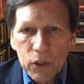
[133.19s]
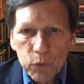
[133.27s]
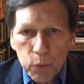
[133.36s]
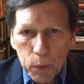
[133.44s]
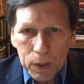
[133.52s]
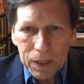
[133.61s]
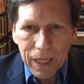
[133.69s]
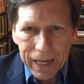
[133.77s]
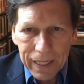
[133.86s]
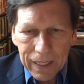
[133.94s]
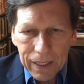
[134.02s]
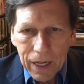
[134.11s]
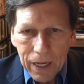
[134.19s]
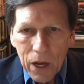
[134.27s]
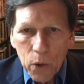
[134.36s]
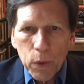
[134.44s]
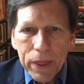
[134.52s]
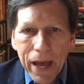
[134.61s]
as we would like
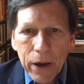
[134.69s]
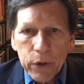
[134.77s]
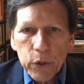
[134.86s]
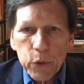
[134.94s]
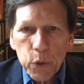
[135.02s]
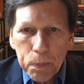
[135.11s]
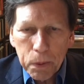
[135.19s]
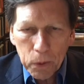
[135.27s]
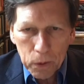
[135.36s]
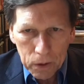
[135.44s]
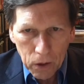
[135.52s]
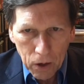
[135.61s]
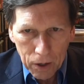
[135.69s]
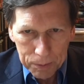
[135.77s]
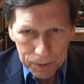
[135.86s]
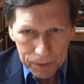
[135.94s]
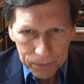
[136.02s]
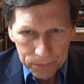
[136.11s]
without a new Pearl
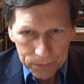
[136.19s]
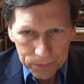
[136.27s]
Harbor.